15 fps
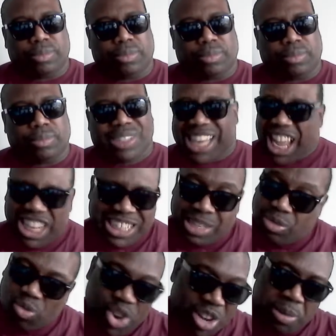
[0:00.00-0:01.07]
Because I
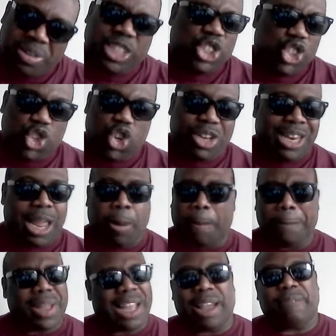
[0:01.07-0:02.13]
want to make sure that
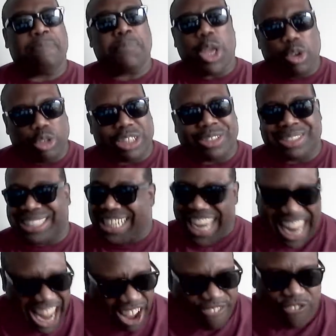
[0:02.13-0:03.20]
none of my members would
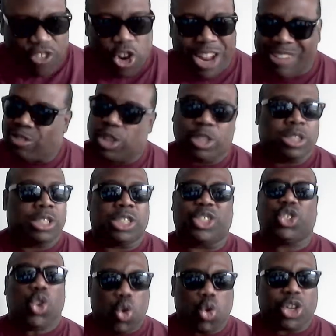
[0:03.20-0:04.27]
never have to
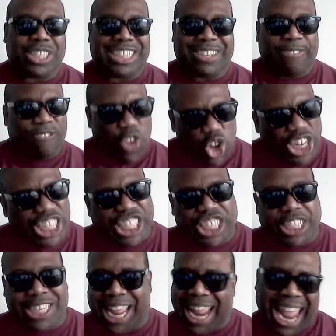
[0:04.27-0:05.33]
endure this
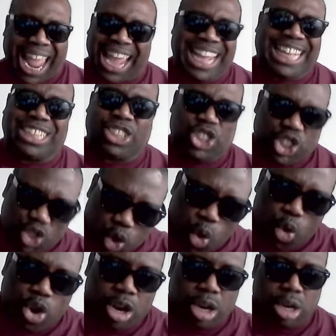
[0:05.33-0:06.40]
foolishness that I had to
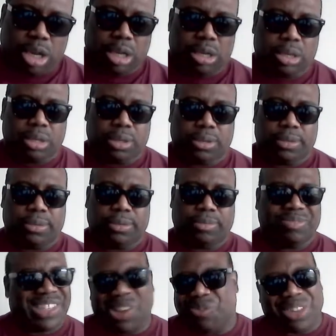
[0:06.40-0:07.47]
endure.
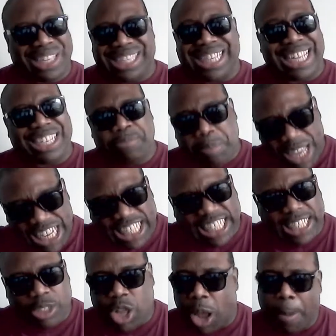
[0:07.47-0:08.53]
So within this
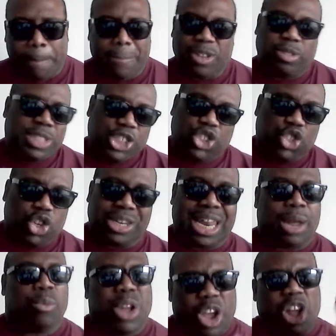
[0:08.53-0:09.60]
business, I want to make sure
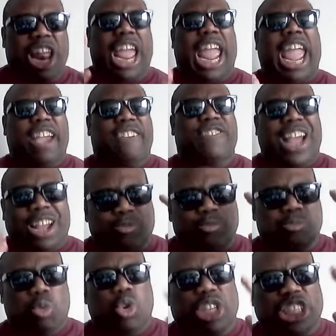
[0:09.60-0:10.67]
that we're going to have our
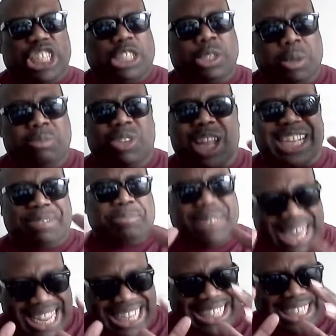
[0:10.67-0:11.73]
support systems in
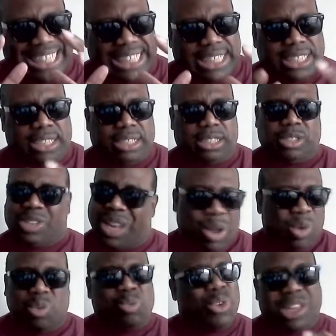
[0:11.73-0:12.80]
place so that
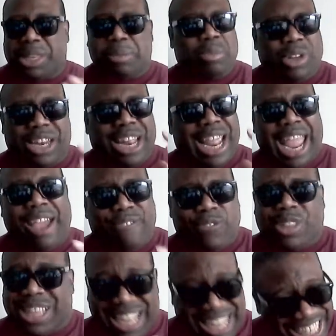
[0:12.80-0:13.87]
other people that have
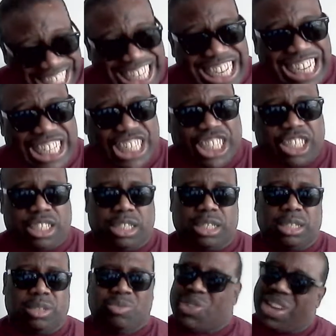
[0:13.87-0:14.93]
good ideas,
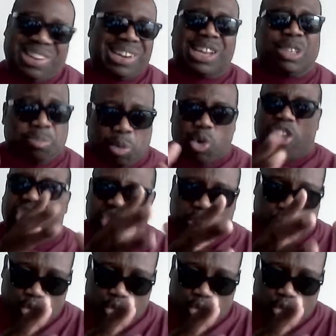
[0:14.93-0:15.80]
we're going to support you.